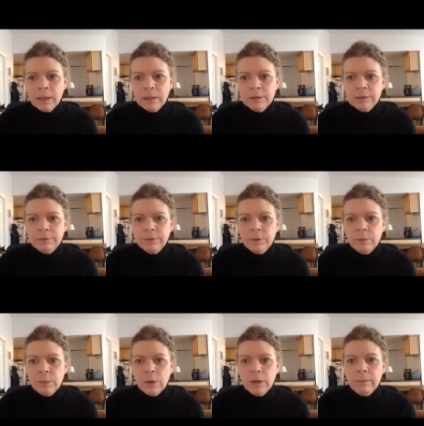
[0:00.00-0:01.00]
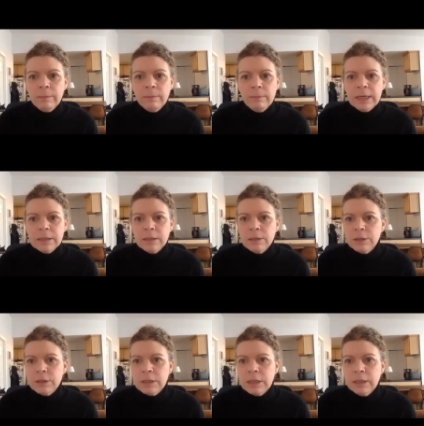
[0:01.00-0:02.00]
There's a few more
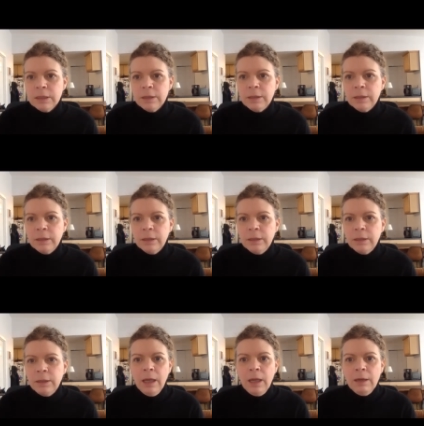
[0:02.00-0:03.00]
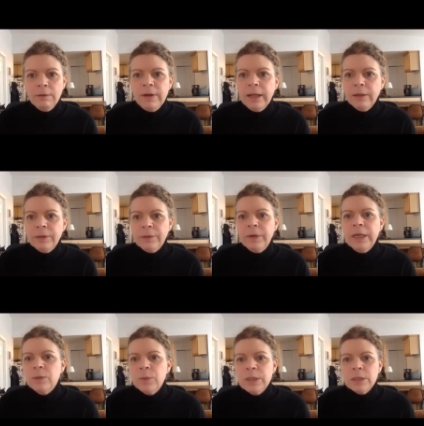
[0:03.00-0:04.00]
messages here. Valerie
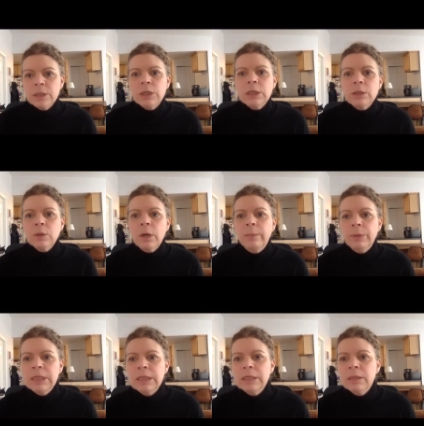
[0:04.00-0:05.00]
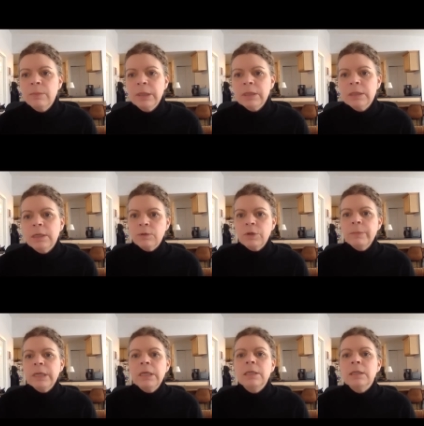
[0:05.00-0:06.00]
writes, we suggest to our participants that
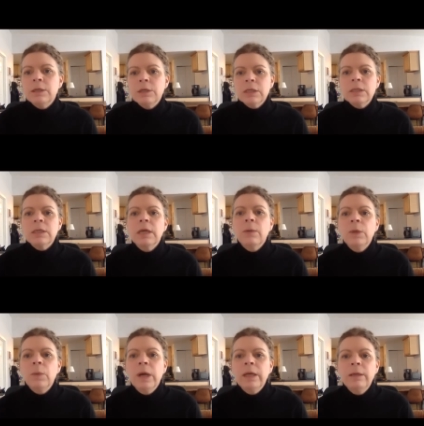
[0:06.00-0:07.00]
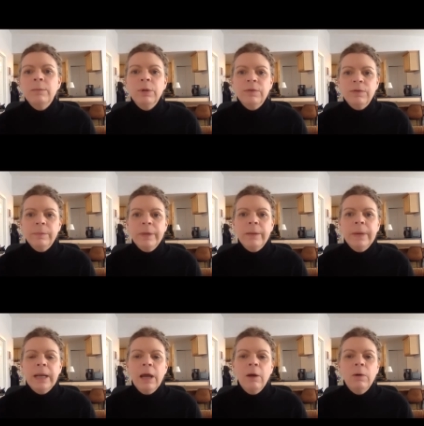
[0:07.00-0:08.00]
treatment needs adjusting and we want input from them
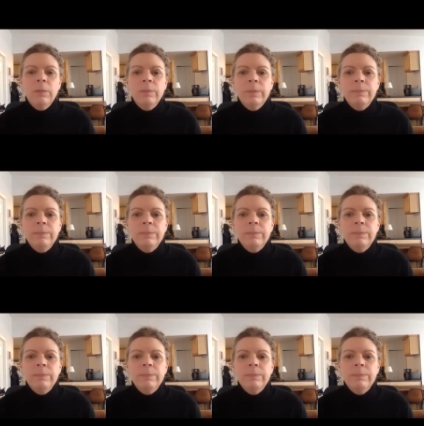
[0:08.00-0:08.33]
on how